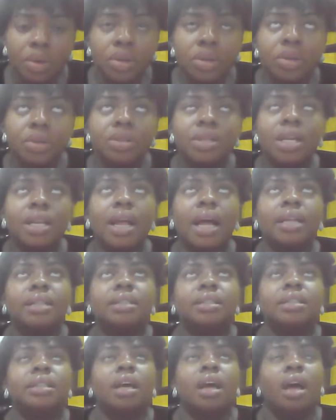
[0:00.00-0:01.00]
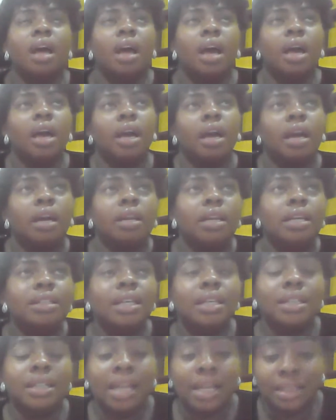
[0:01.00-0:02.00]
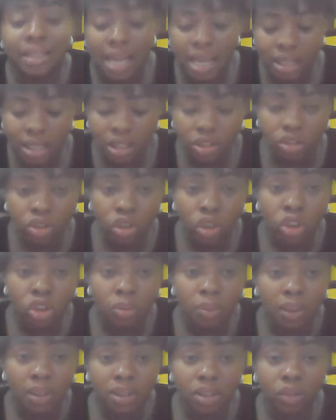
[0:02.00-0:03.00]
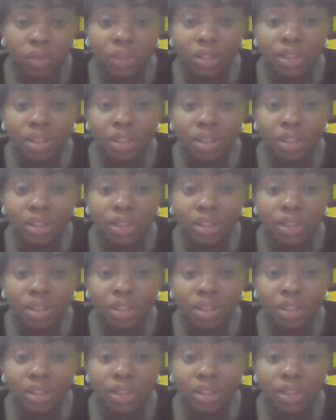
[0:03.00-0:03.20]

you see that in setting aside the judgment of a